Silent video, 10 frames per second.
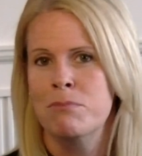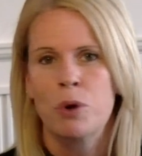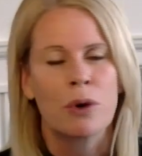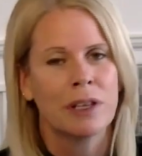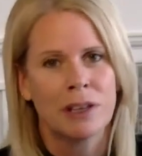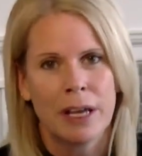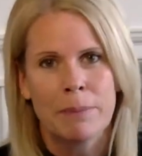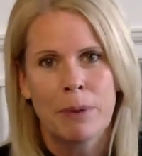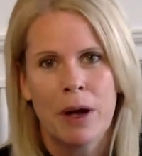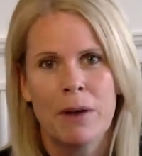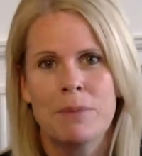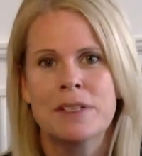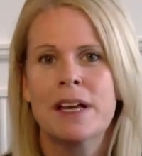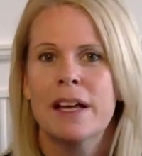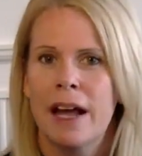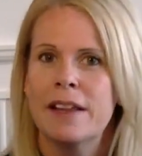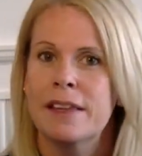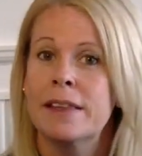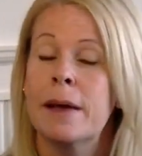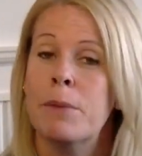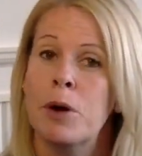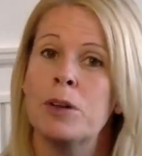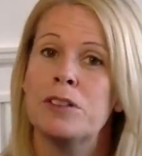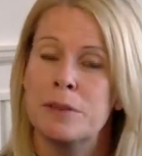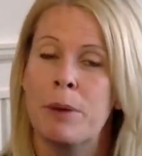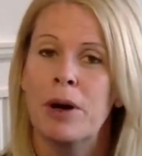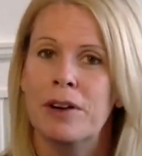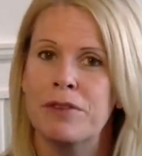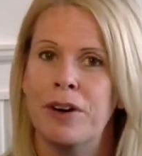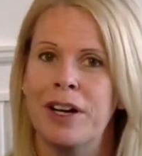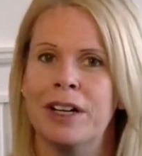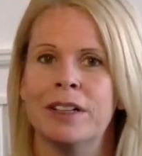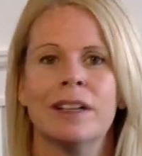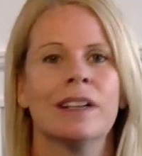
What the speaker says: broken light bulbs, anything that could spark a fire.